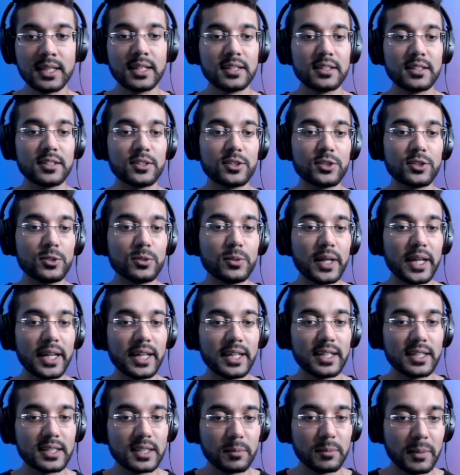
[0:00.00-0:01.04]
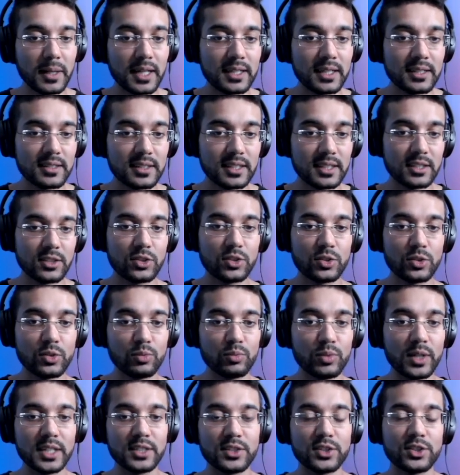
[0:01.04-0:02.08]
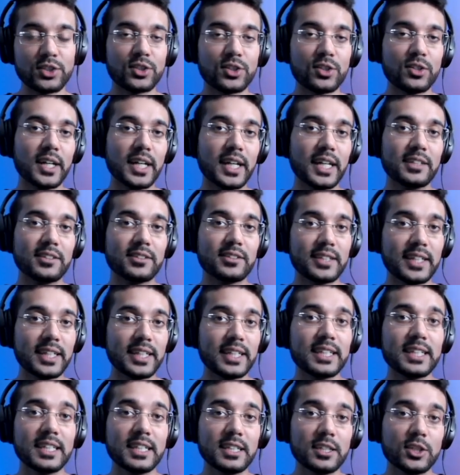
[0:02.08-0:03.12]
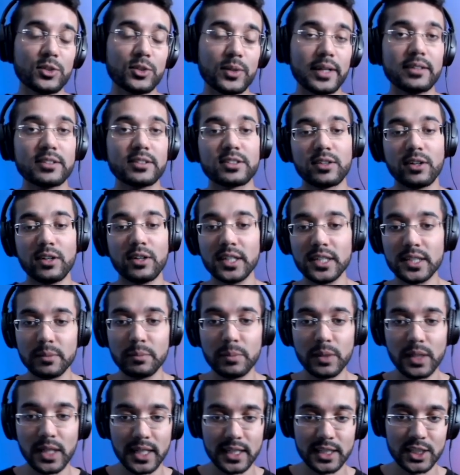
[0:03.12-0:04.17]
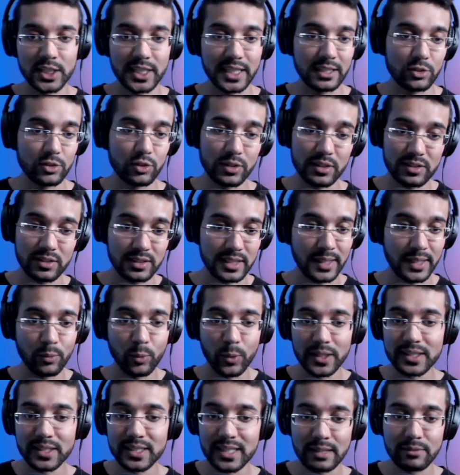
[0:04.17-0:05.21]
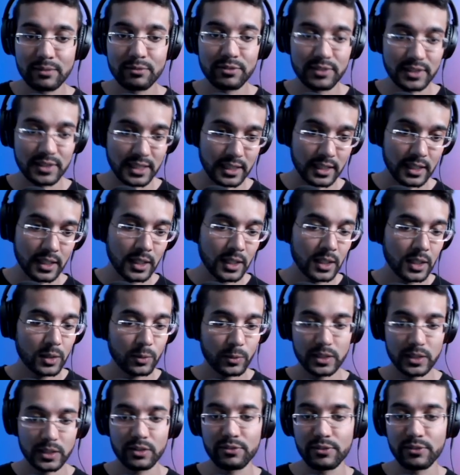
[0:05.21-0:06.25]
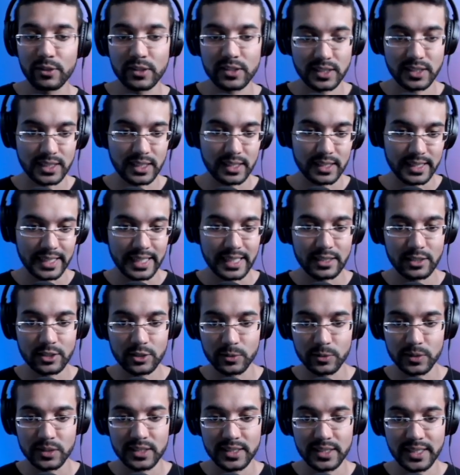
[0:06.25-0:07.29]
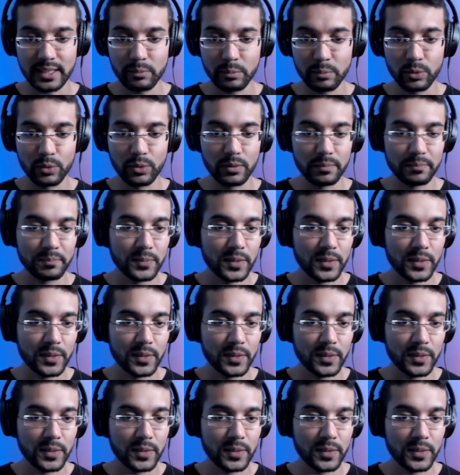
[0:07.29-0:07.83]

The two A D A deposit is to register a staking address on the blockchain. So this is a one-time fee when you first delegate to a stake pool.